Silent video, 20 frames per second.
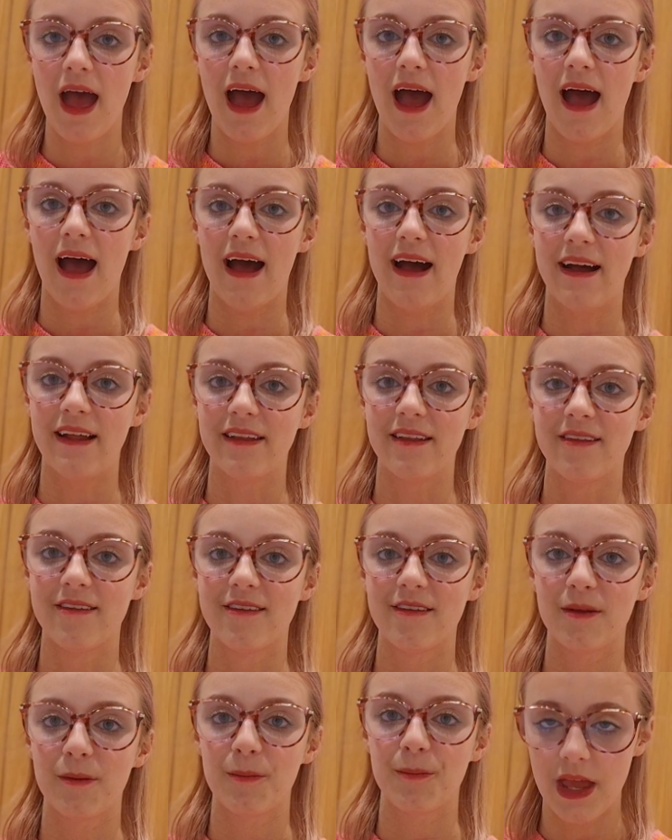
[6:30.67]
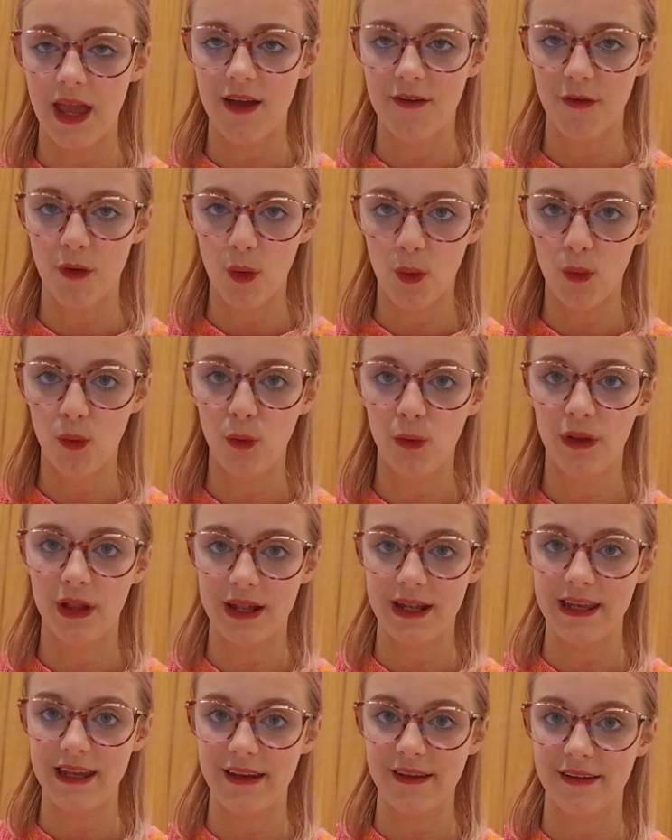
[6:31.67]
and they have all
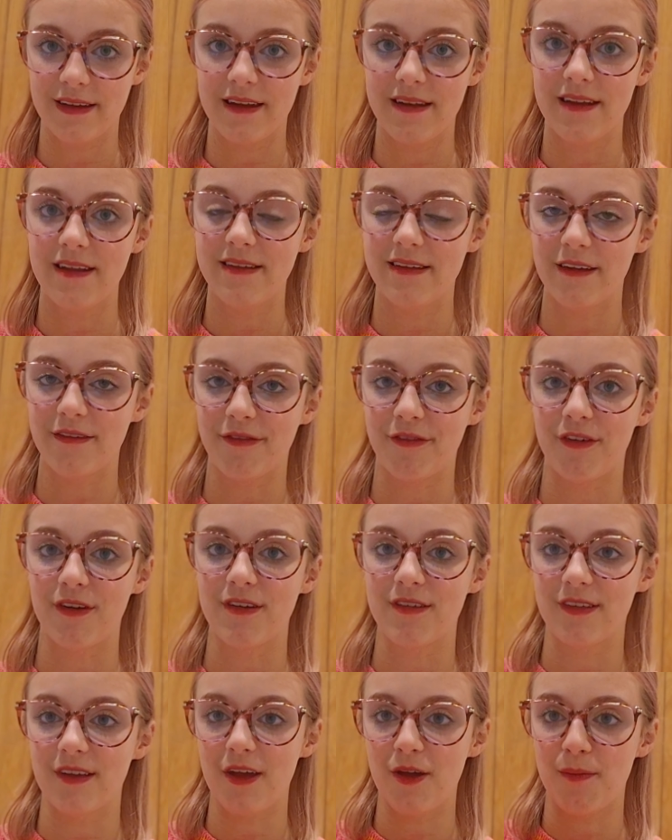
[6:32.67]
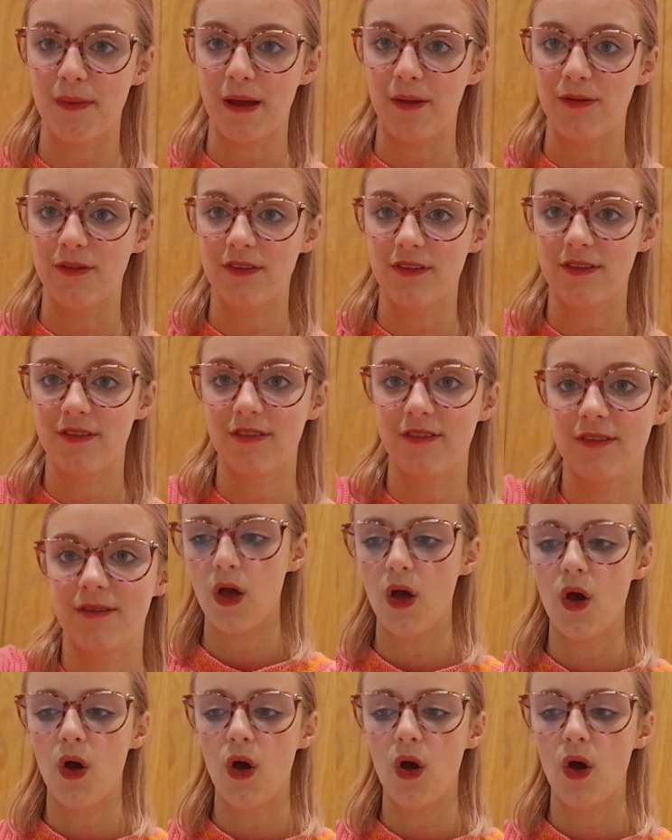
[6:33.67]
needed different amounts.